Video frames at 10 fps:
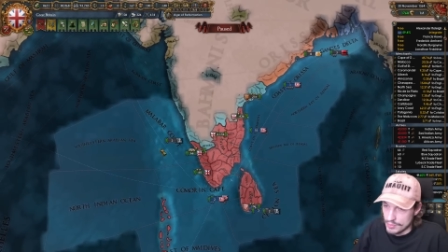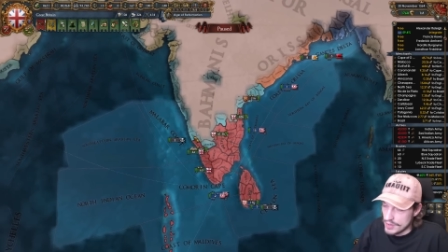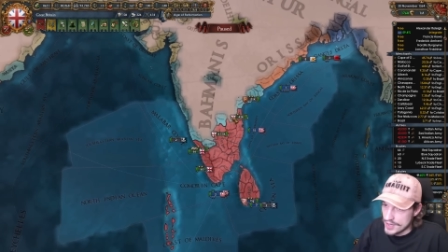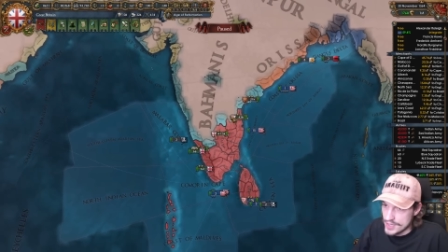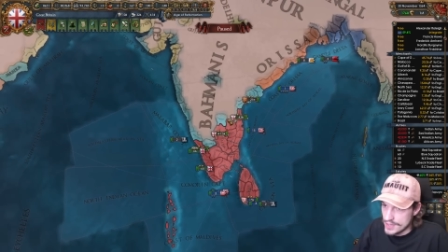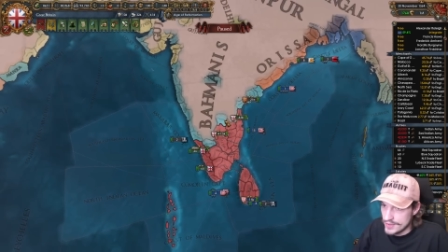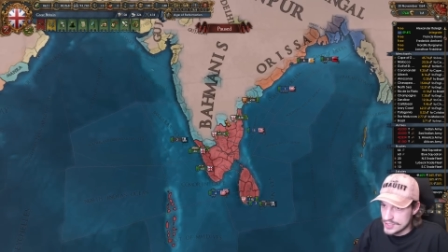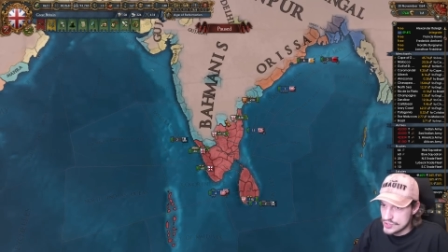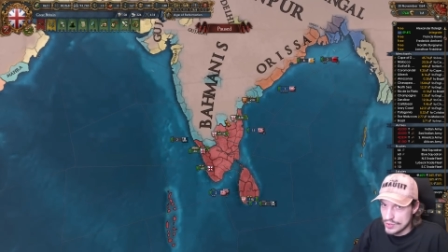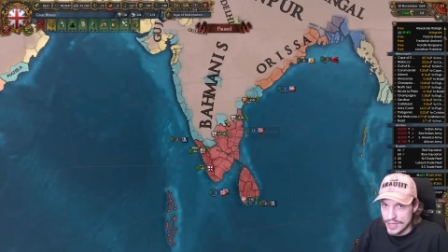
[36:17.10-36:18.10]
money
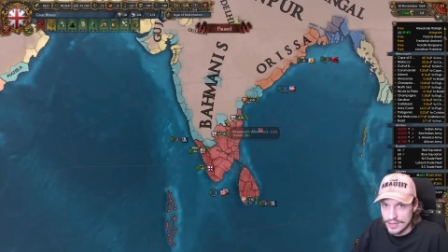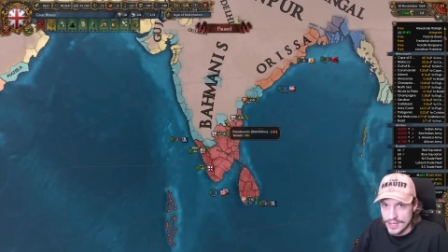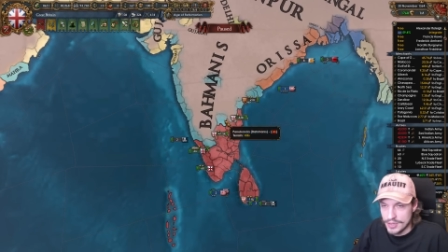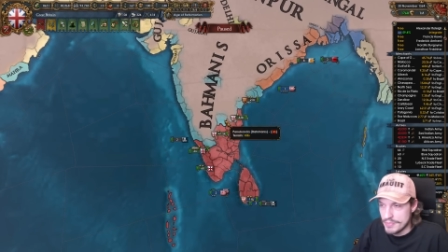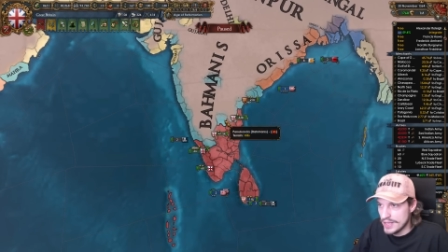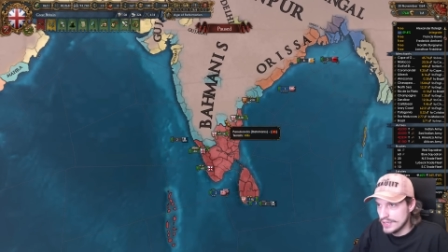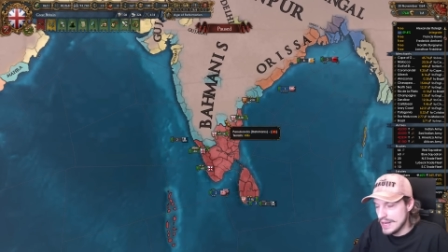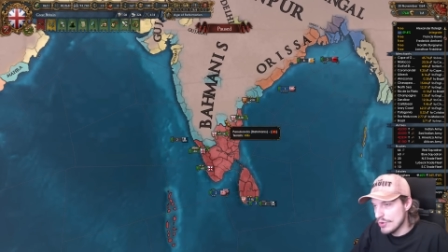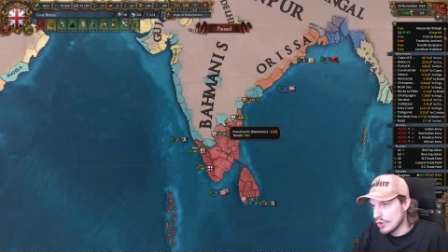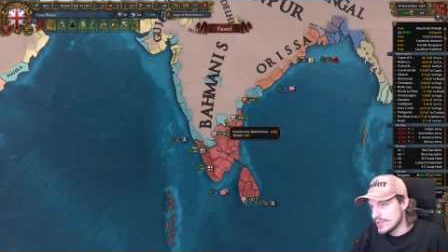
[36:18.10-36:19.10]
events you get like
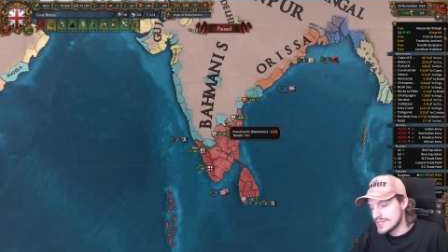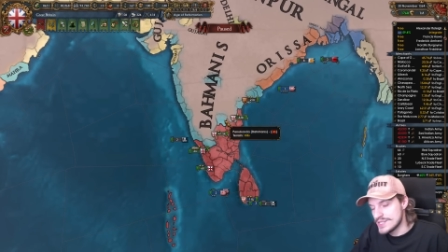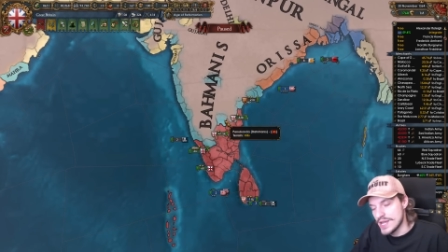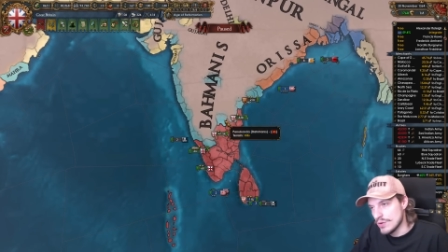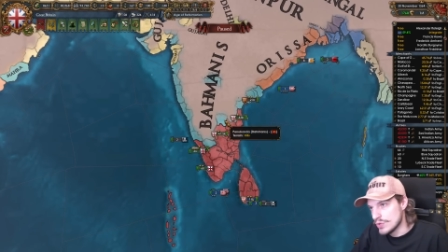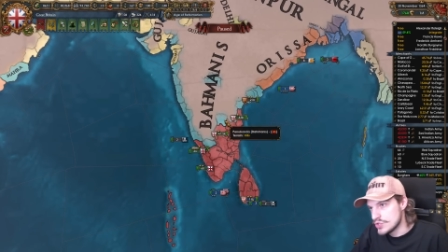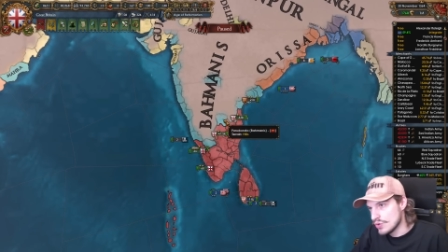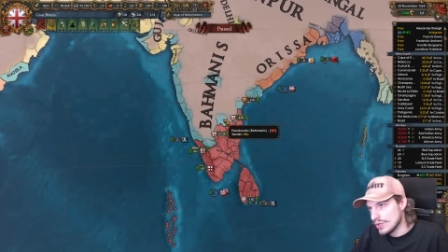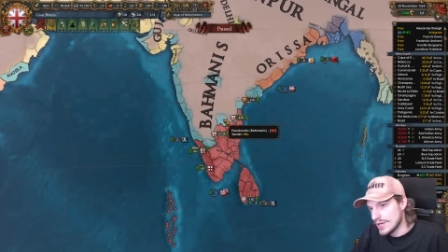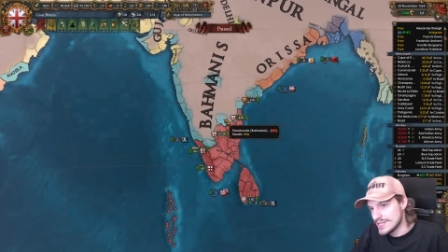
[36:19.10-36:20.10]
mid-game are insane once you
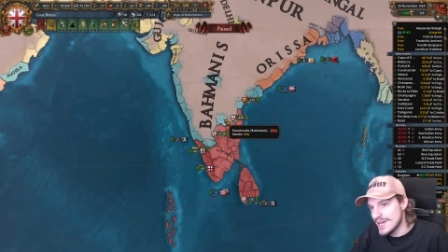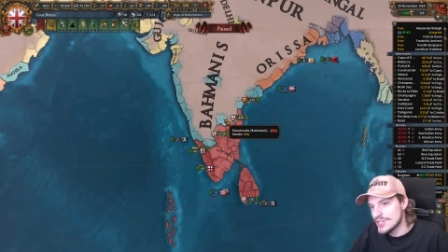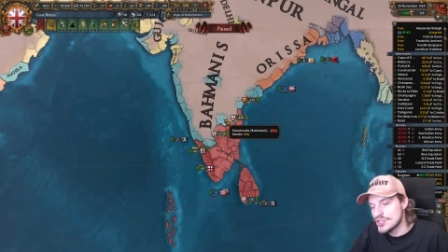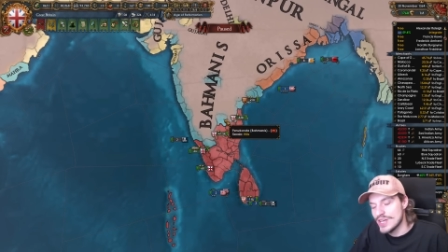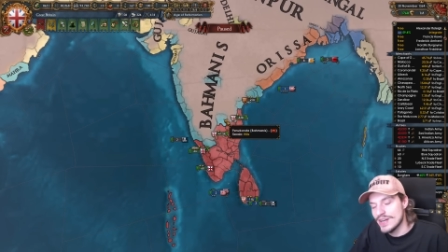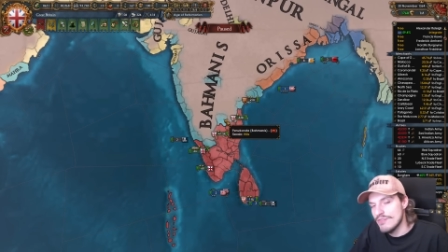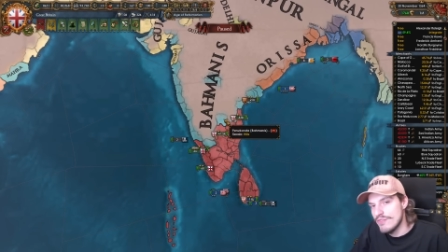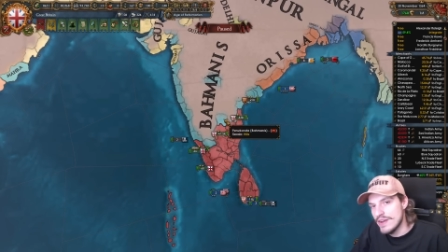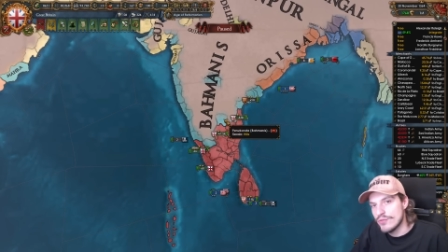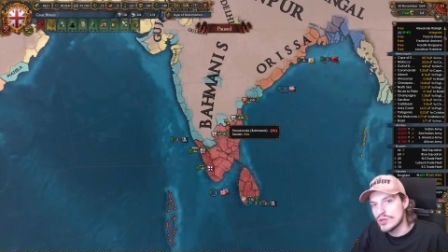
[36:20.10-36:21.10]
colonize. I just got an
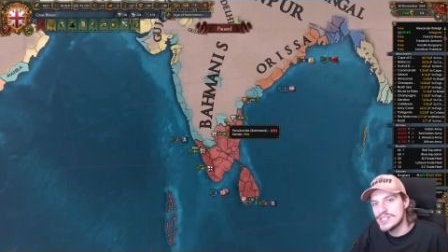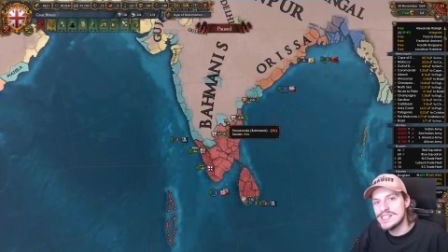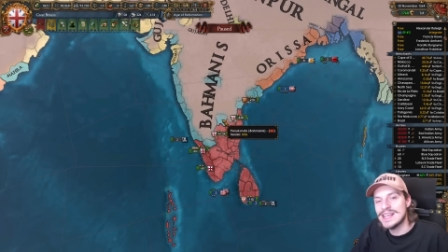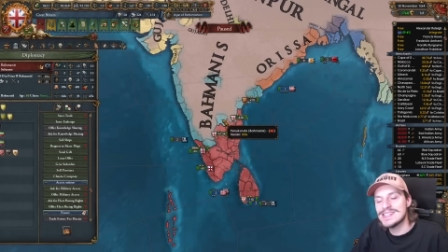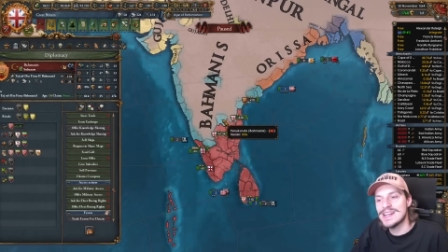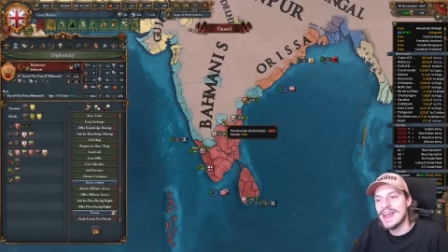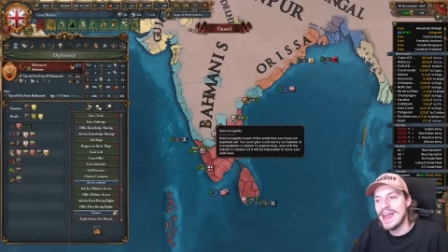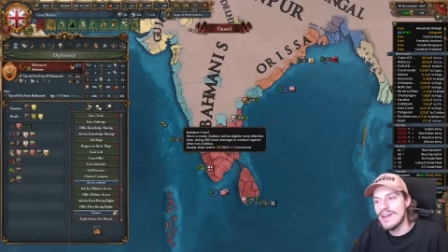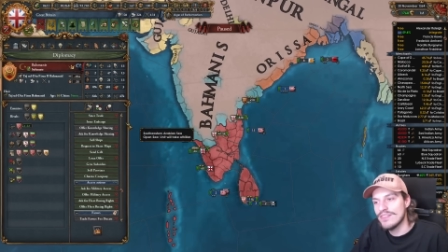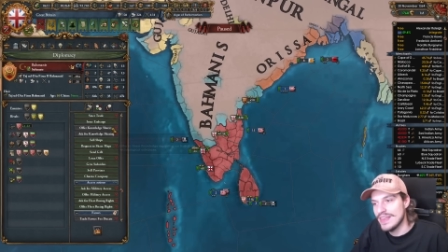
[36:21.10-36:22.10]
event for
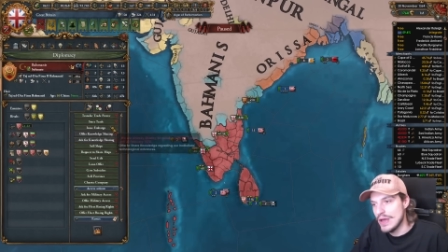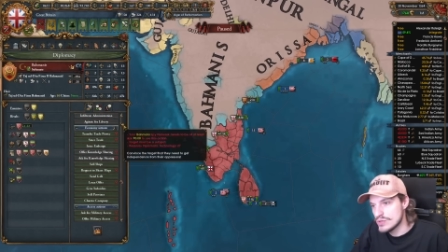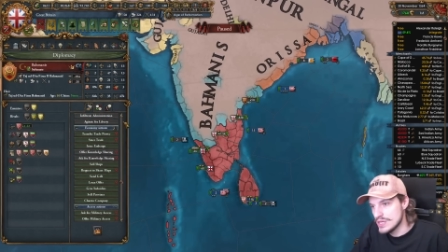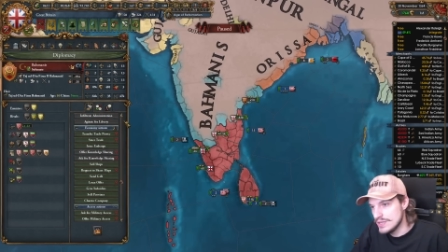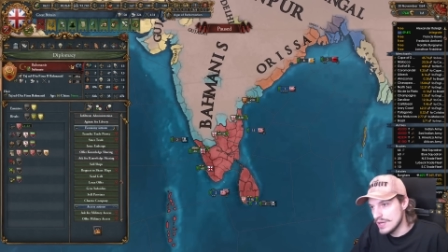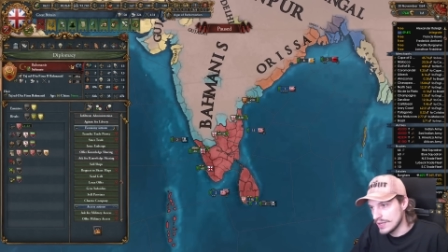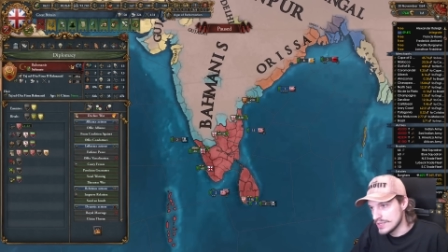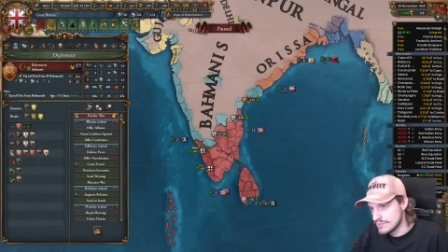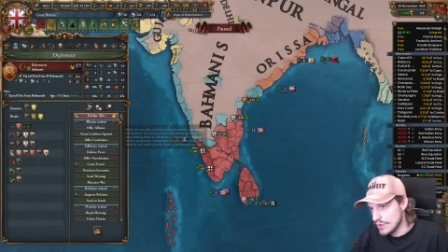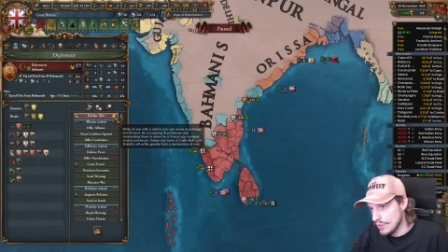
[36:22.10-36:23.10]
6,500
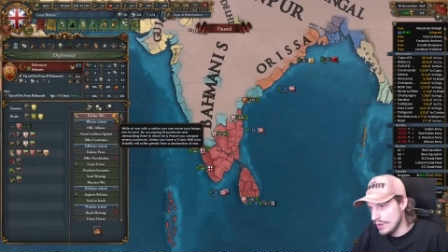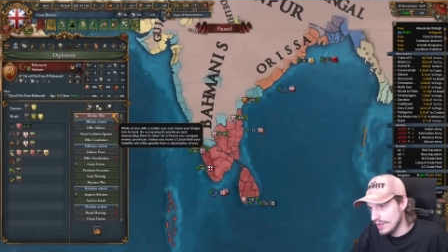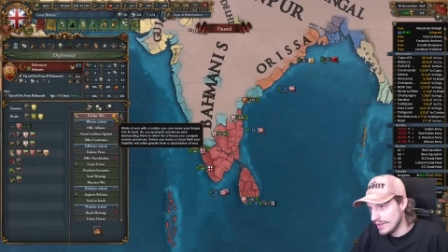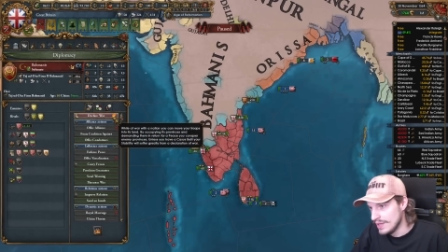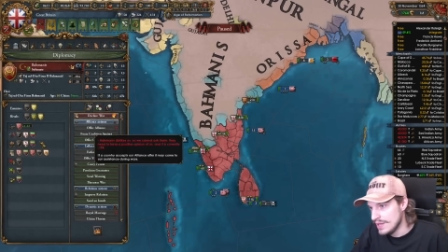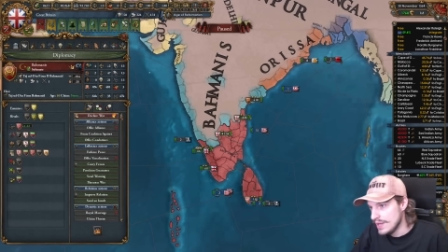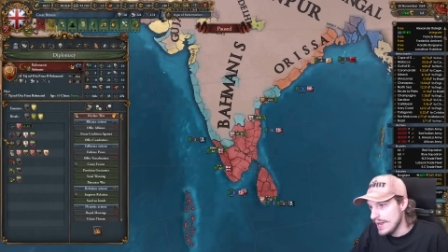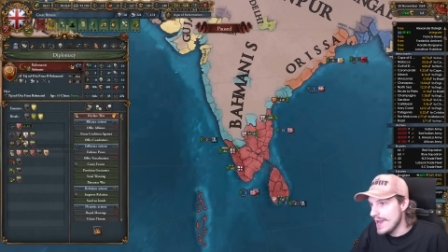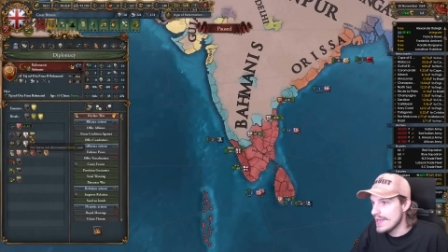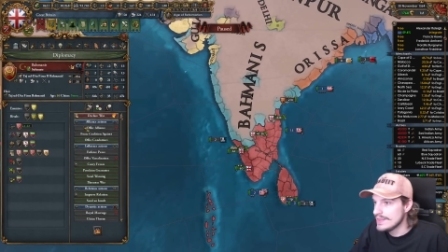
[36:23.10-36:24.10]
ducats, bro.
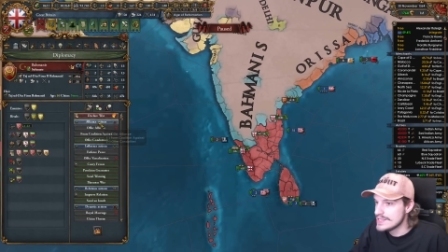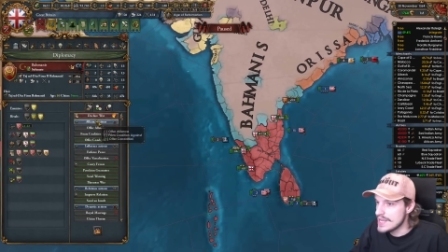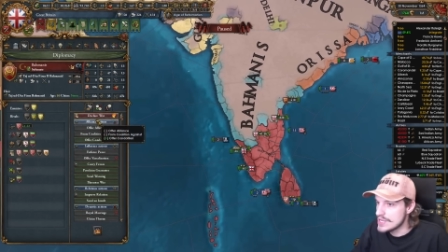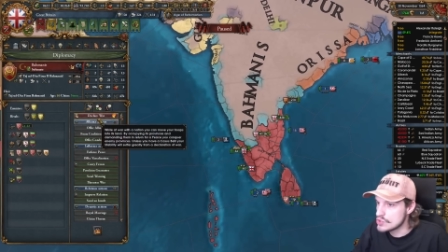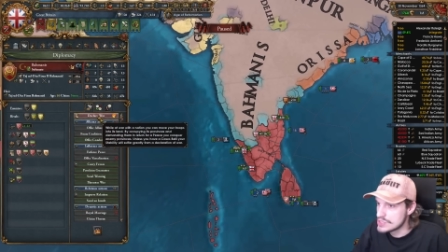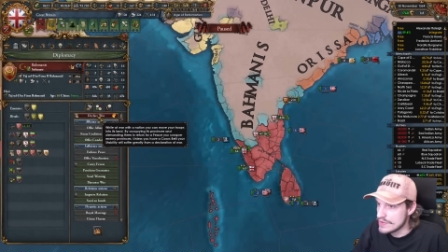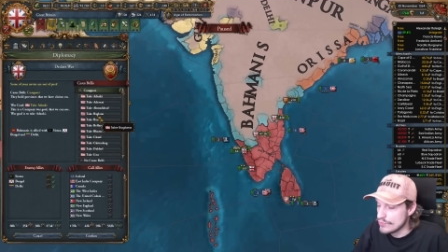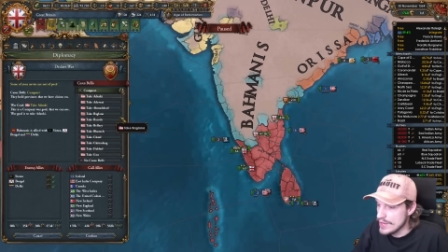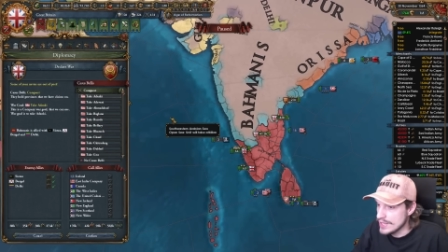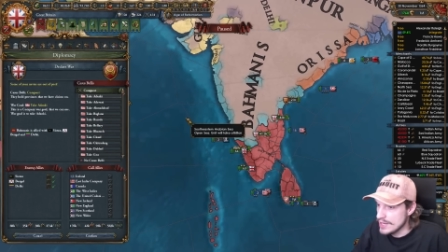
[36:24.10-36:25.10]
And these assholes have
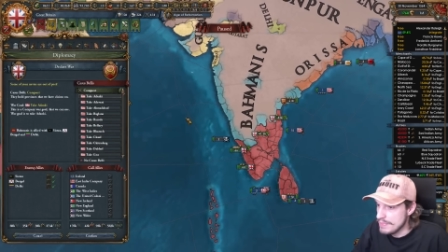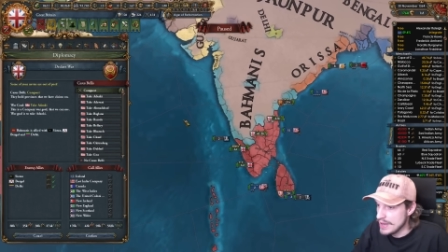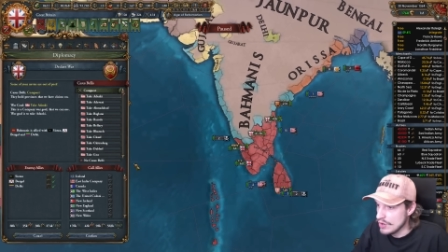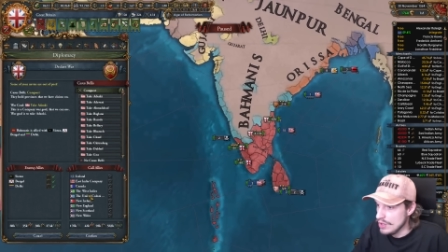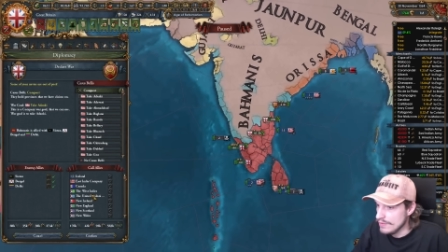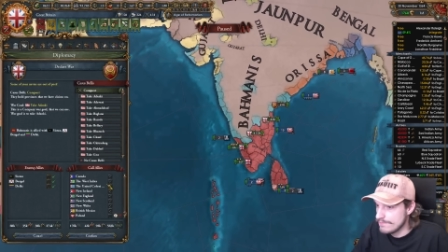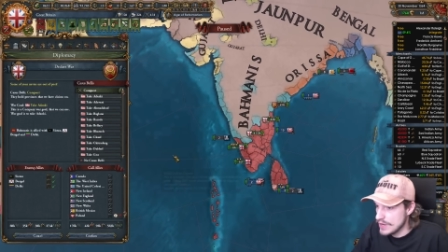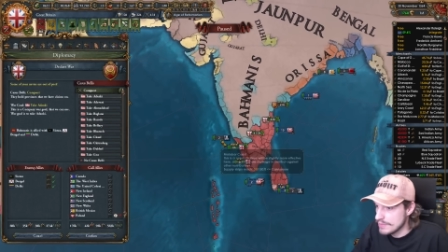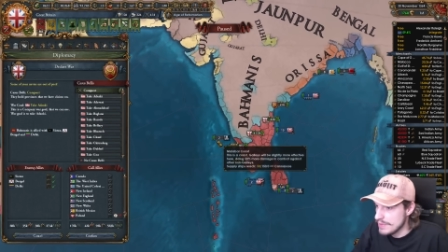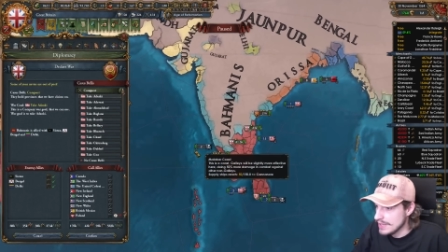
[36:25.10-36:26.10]
re-allied Bengal. Break my